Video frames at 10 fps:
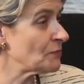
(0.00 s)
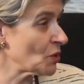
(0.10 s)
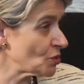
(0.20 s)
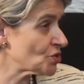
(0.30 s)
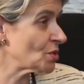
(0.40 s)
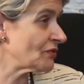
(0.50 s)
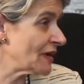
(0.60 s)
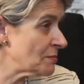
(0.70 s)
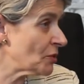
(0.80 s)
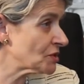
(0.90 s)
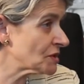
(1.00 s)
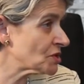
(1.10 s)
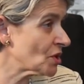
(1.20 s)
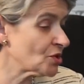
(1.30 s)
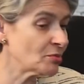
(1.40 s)
also a very important
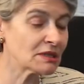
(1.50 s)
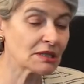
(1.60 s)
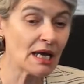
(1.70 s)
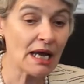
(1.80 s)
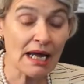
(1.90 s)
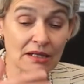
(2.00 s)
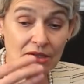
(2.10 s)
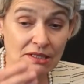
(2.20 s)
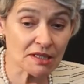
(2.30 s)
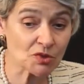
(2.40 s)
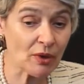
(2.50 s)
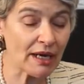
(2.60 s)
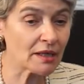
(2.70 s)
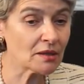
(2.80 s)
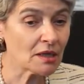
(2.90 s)
document, and this is
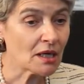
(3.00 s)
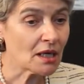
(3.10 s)
where